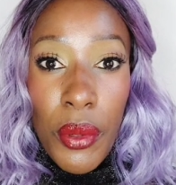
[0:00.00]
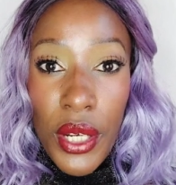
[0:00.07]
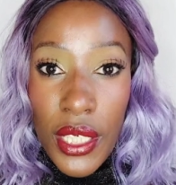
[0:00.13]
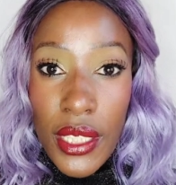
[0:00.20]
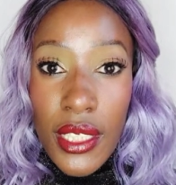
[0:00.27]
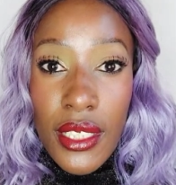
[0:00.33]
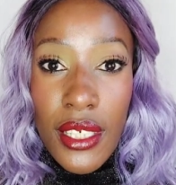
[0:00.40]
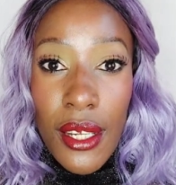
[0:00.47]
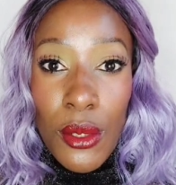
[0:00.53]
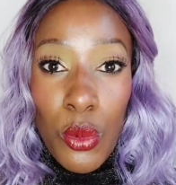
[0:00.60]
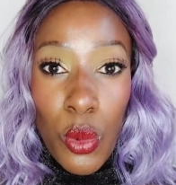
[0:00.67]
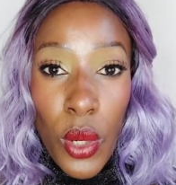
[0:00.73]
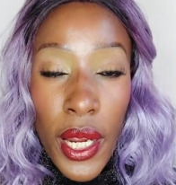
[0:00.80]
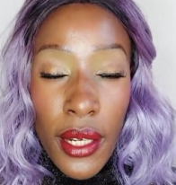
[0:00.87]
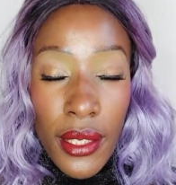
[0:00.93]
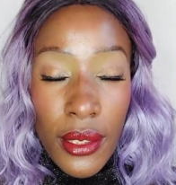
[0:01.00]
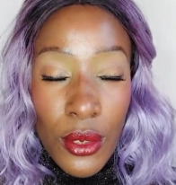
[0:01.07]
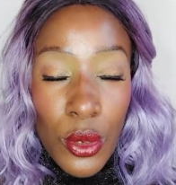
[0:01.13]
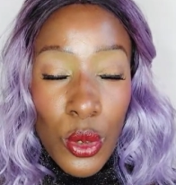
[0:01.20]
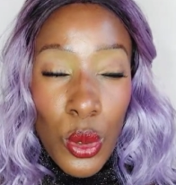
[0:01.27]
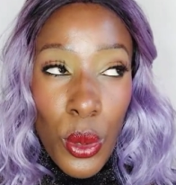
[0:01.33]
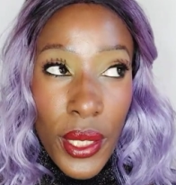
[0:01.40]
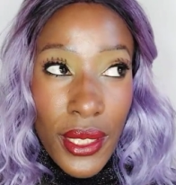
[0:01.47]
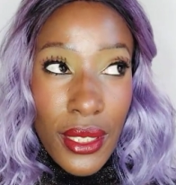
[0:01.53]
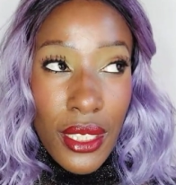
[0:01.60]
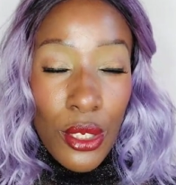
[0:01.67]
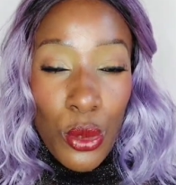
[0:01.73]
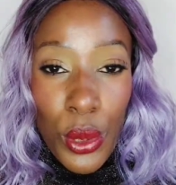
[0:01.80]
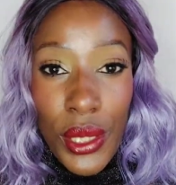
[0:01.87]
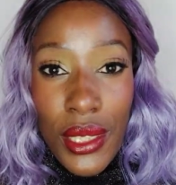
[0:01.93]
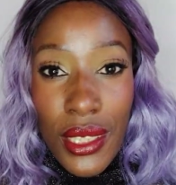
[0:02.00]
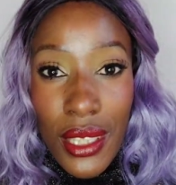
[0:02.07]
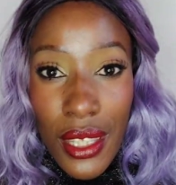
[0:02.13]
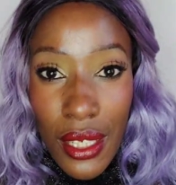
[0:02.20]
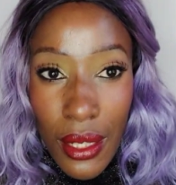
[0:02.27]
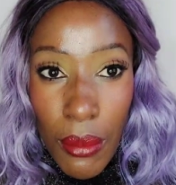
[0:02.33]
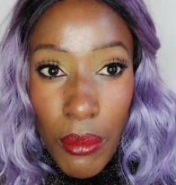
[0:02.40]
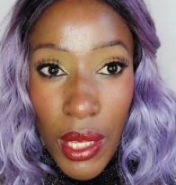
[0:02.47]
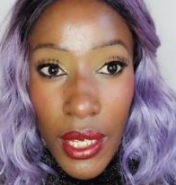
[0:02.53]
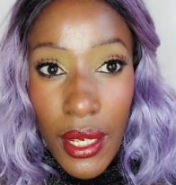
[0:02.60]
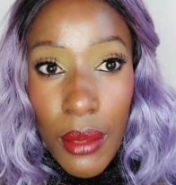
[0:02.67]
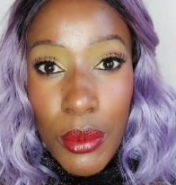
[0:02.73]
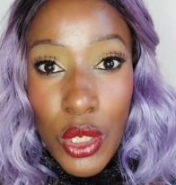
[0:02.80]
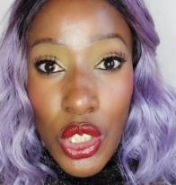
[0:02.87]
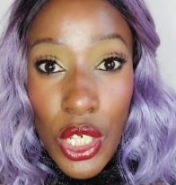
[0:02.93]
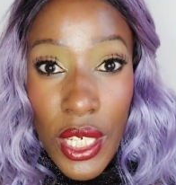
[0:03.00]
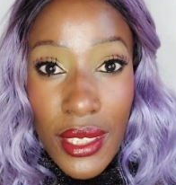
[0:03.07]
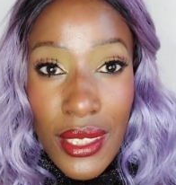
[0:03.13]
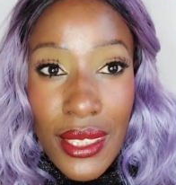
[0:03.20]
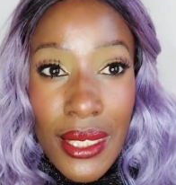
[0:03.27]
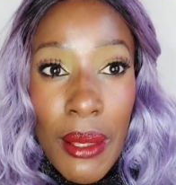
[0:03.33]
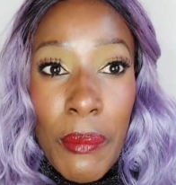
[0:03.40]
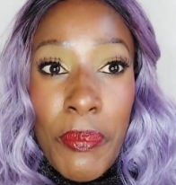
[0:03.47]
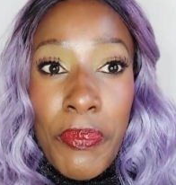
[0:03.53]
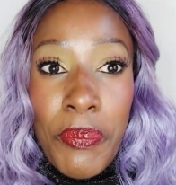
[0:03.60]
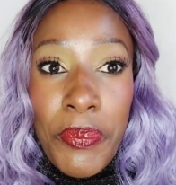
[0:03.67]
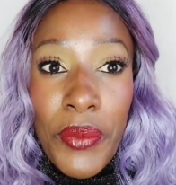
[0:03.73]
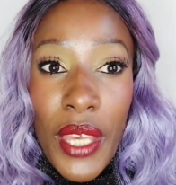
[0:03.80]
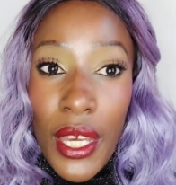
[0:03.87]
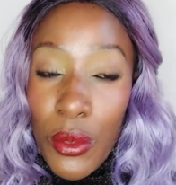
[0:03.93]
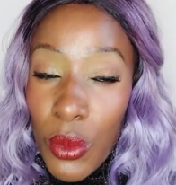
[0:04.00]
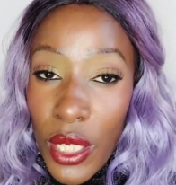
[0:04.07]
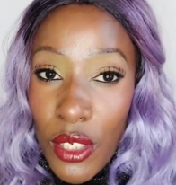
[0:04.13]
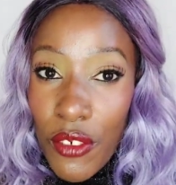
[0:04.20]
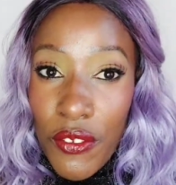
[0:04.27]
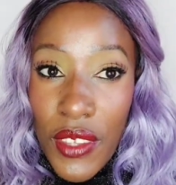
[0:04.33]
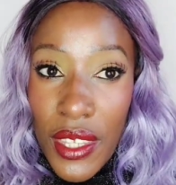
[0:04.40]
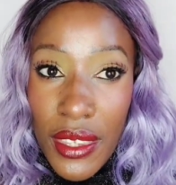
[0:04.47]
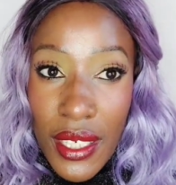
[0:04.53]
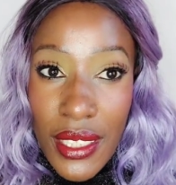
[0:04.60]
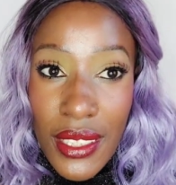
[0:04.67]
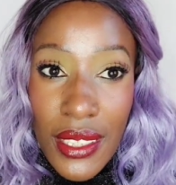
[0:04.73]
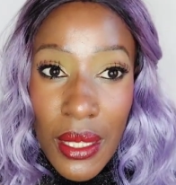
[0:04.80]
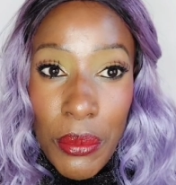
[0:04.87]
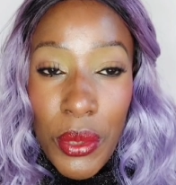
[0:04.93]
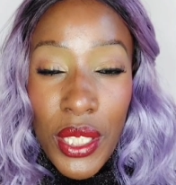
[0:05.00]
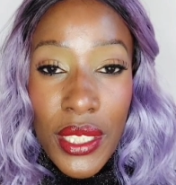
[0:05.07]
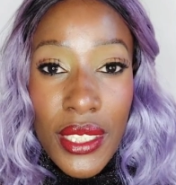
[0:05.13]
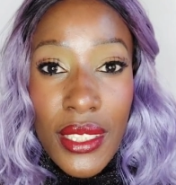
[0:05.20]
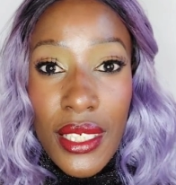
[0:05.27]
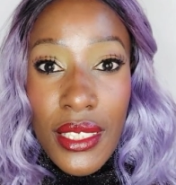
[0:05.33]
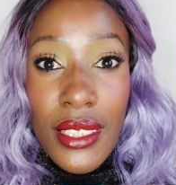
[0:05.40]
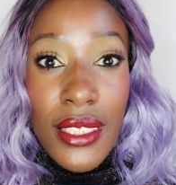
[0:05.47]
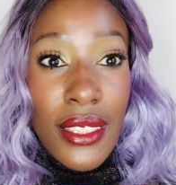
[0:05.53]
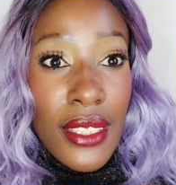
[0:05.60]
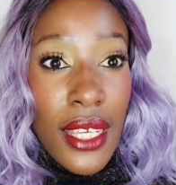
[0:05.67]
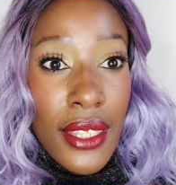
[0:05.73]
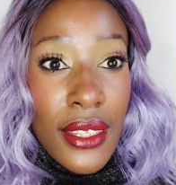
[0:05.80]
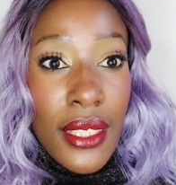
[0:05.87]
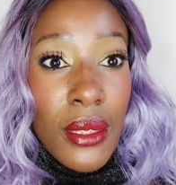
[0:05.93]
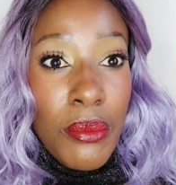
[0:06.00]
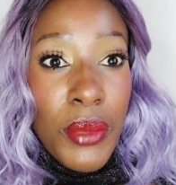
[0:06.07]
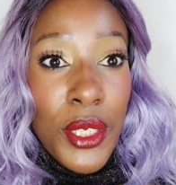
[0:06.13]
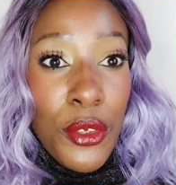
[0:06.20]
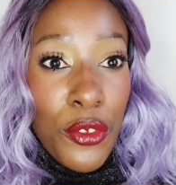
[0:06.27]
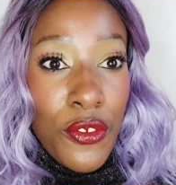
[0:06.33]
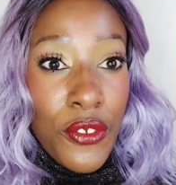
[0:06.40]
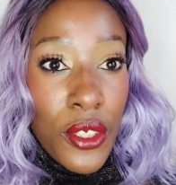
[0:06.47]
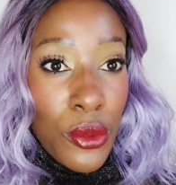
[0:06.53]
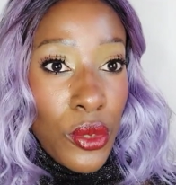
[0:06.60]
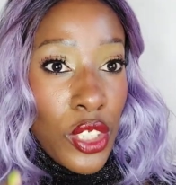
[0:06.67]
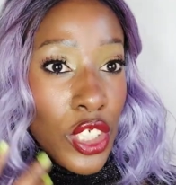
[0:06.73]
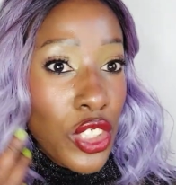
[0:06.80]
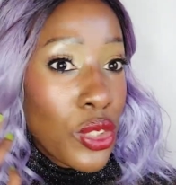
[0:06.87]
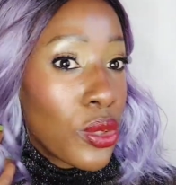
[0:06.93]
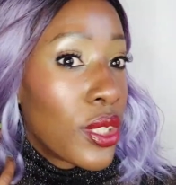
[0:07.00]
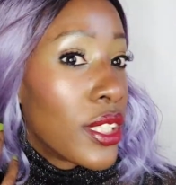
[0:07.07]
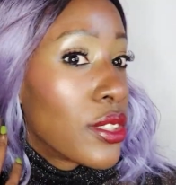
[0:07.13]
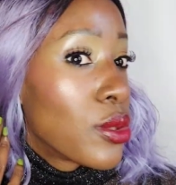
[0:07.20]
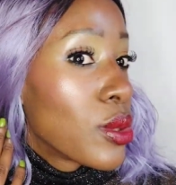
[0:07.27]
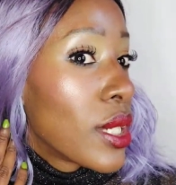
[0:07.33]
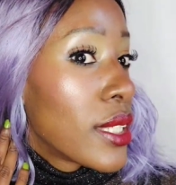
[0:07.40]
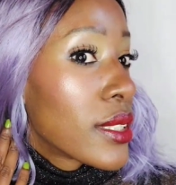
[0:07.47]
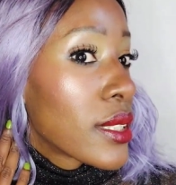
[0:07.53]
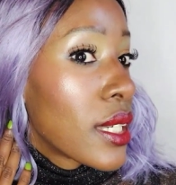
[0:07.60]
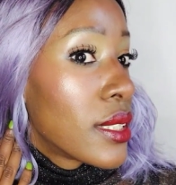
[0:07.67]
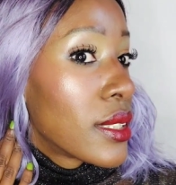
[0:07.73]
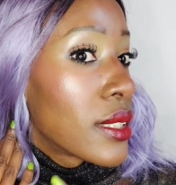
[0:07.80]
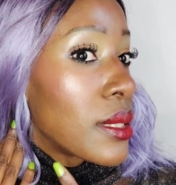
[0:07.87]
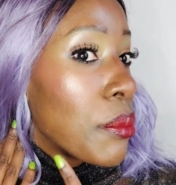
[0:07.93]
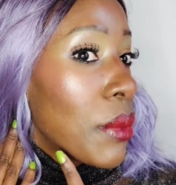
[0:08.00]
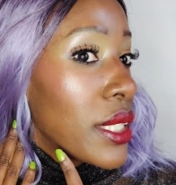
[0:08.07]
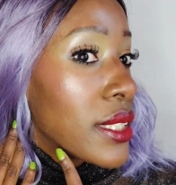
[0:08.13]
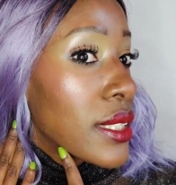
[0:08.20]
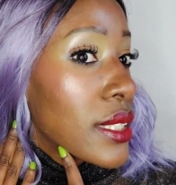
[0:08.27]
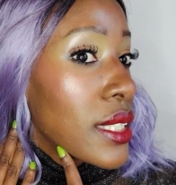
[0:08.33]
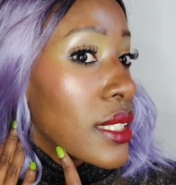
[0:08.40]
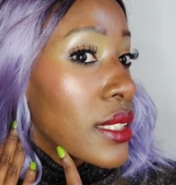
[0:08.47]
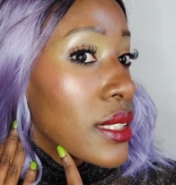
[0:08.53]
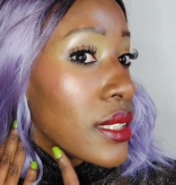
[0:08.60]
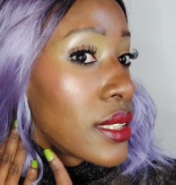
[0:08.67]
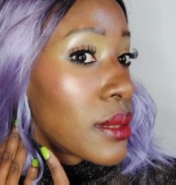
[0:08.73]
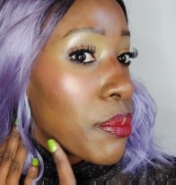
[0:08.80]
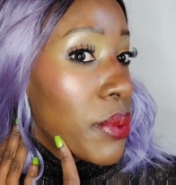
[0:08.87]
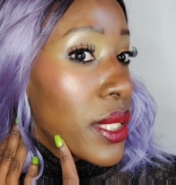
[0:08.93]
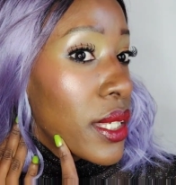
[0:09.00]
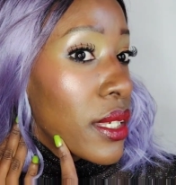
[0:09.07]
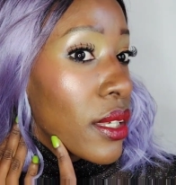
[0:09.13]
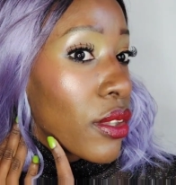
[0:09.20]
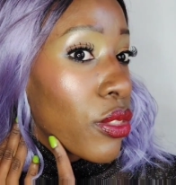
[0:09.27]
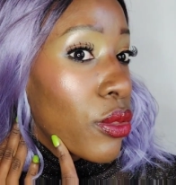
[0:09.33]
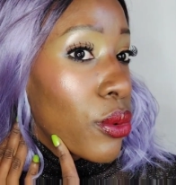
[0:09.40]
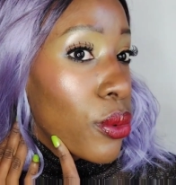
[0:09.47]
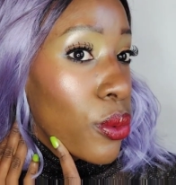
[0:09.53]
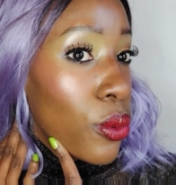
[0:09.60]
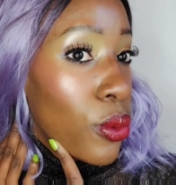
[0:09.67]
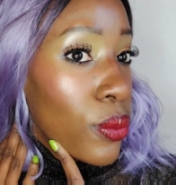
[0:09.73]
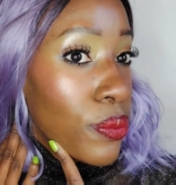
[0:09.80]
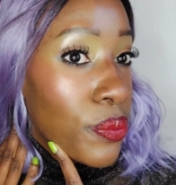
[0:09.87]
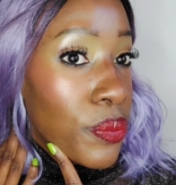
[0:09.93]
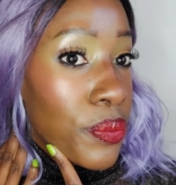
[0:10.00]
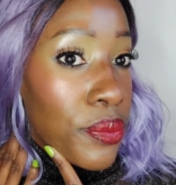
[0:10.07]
predicted what 2023 makeup trends and one of the things they predicted is that there'll be no foundation. As you guys can see, my skin is peeking through.